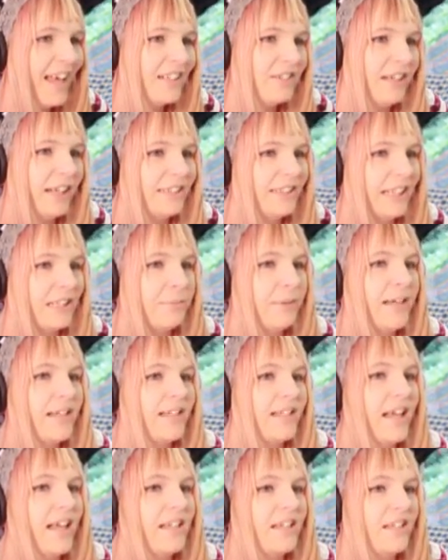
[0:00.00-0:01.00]
Just express
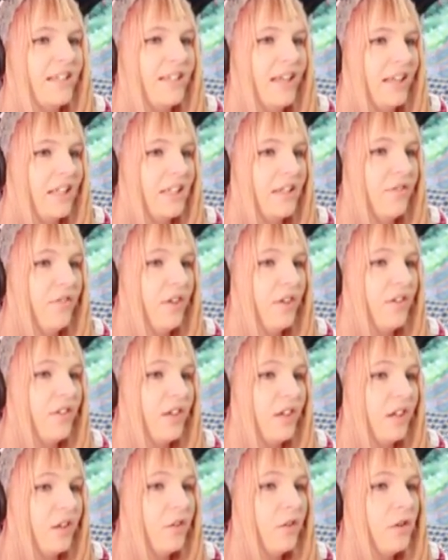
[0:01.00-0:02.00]
dancing success,
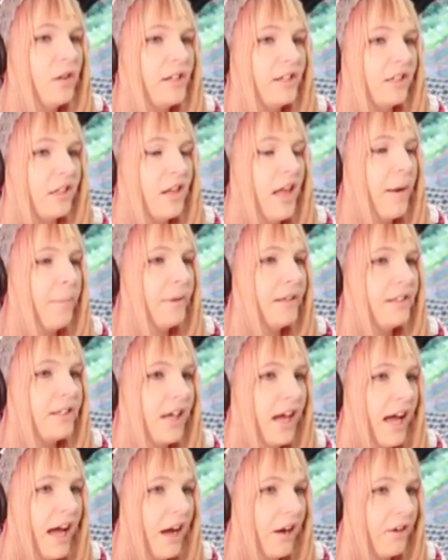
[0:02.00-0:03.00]
coolest club in
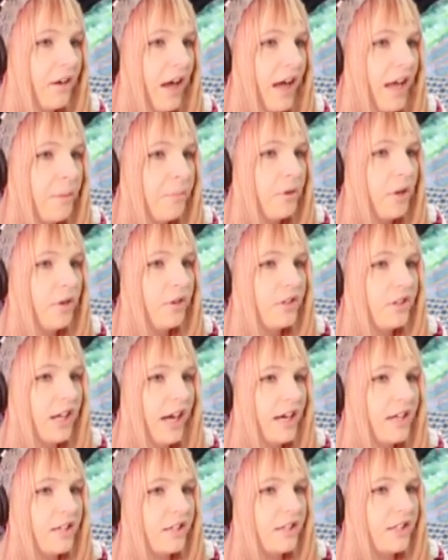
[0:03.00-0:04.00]
town. I am no
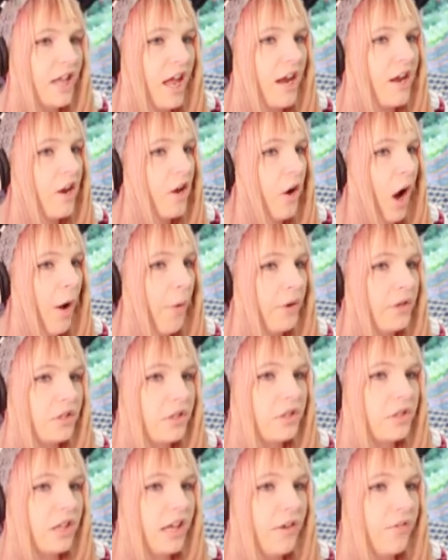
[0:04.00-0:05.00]
dancer there, no, I was
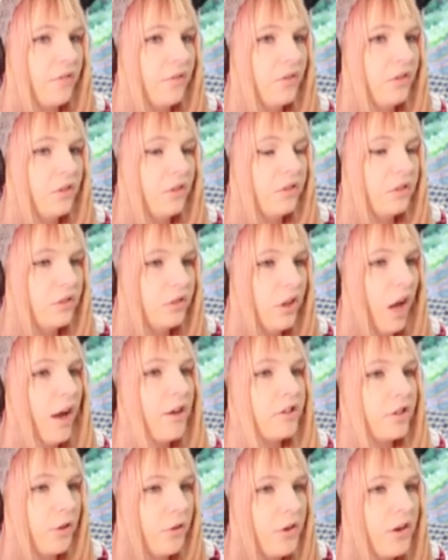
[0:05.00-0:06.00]

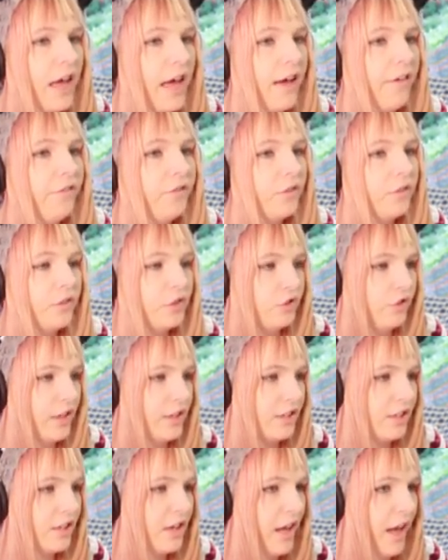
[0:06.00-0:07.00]
going there for the
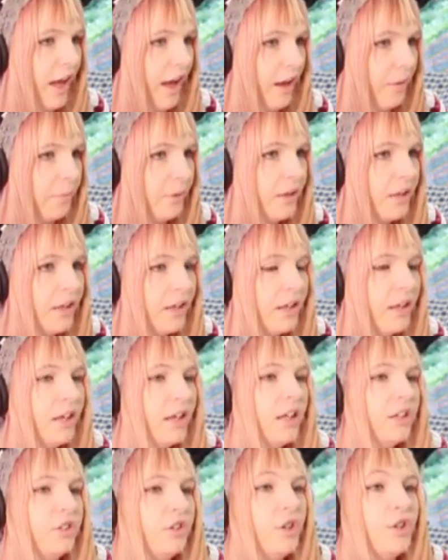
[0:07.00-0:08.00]
dress and nap.
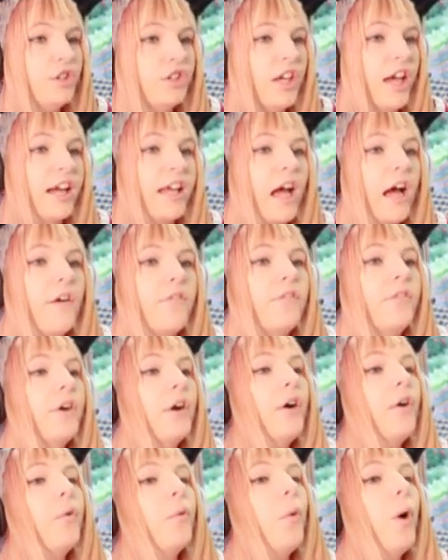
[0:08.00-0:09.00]
To check out
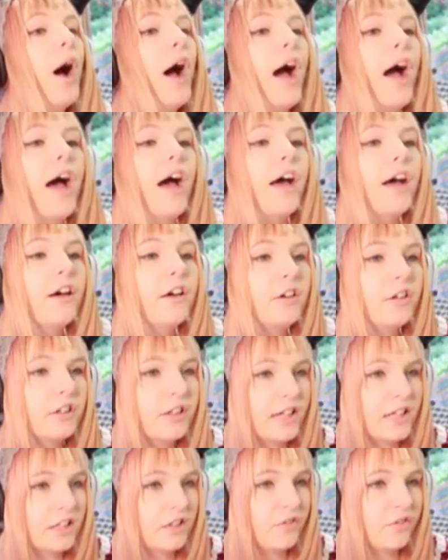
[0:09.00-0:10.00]
the
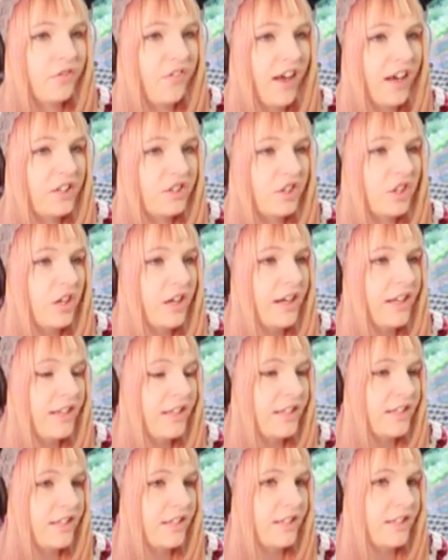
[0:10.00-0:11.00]
wildest
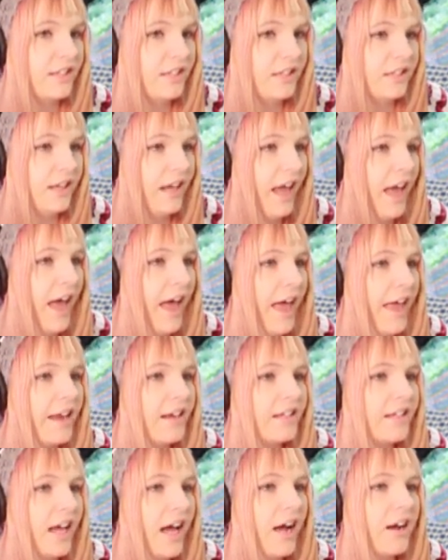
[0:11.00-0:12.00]
fashionist
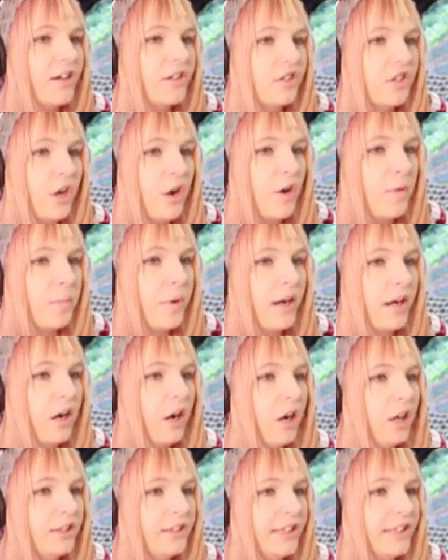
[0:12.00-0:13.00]
in town and show off my
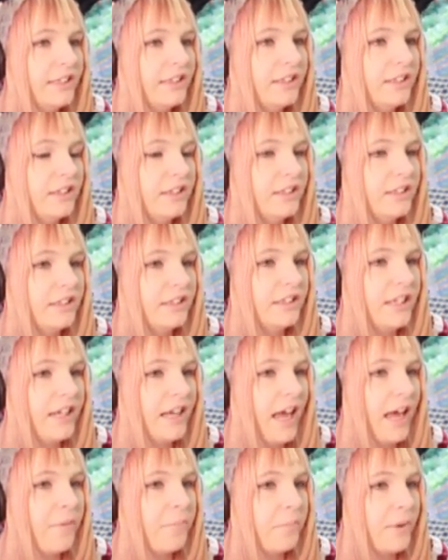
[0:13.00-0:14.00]
hottest to see
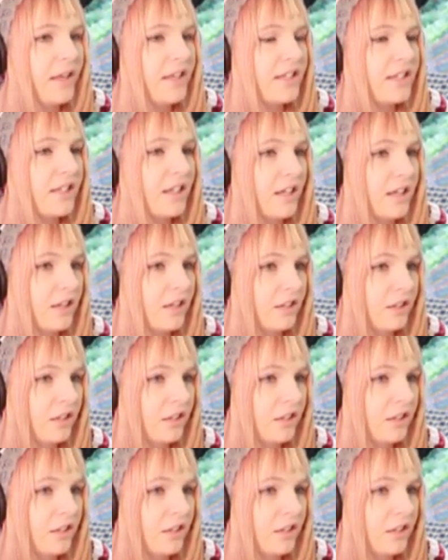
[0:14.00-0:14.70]
and be seen.